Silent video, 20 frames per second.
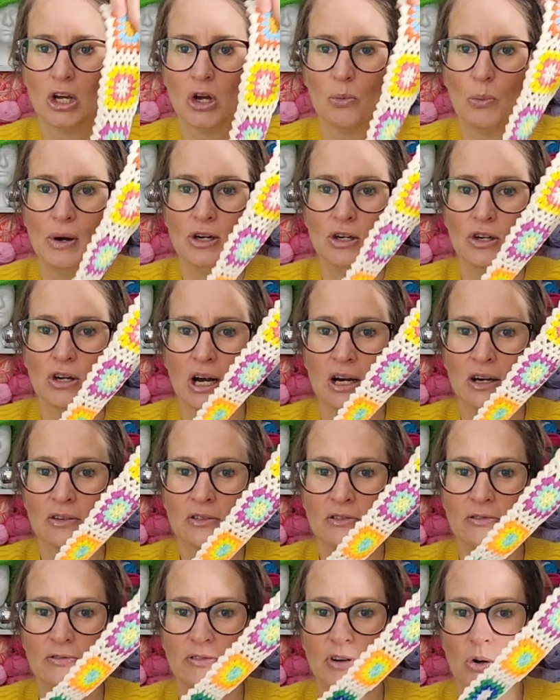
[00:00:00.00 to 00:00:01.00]
When you
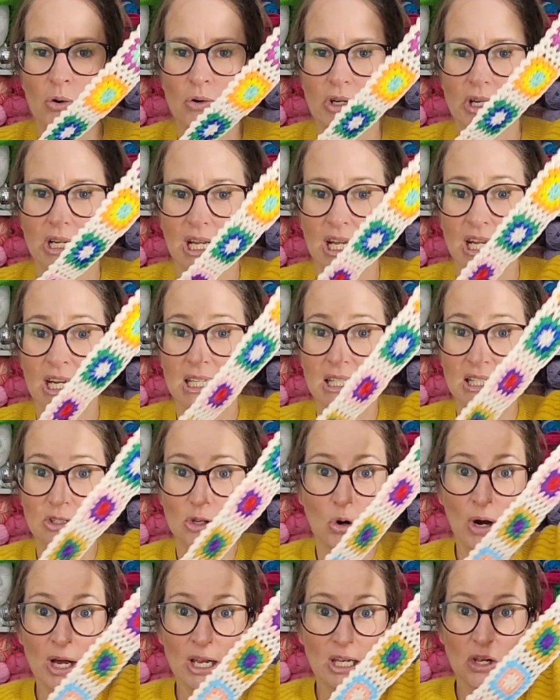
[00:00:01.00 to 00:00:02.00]
unfold it, it is
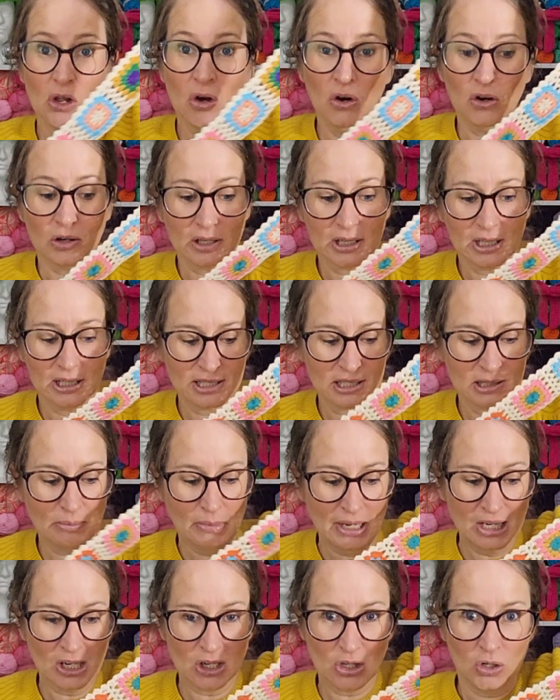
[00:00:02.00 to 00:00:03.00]
quite long. It's 1
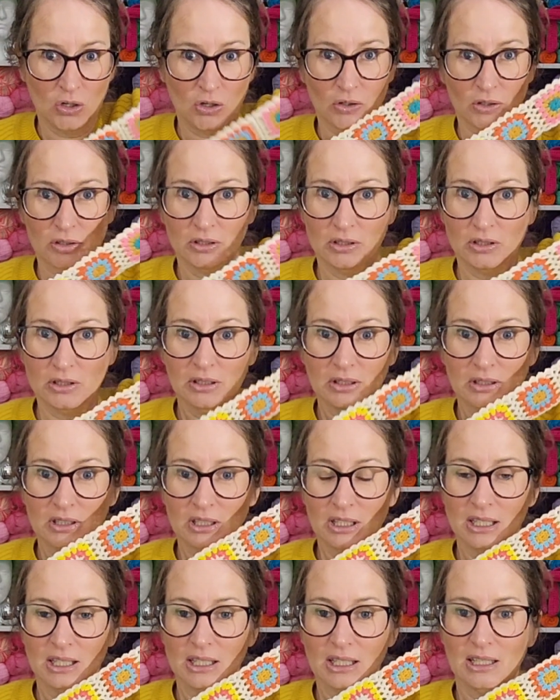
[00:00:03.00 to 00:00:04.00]
meter long.
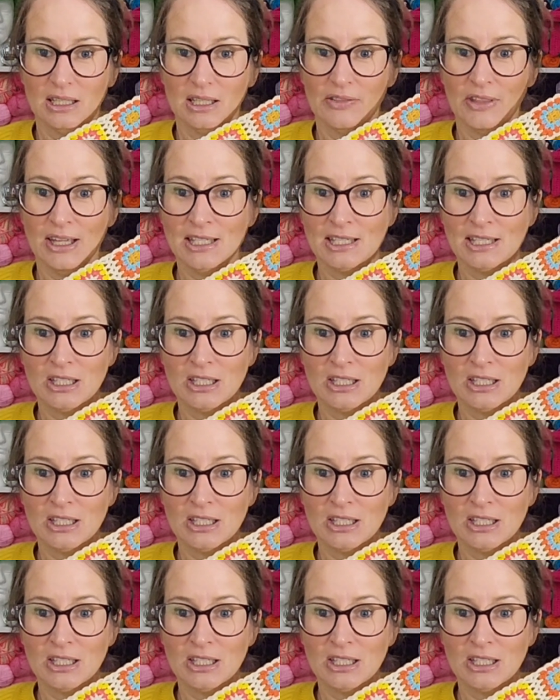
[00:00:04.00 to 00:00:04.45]
Now that's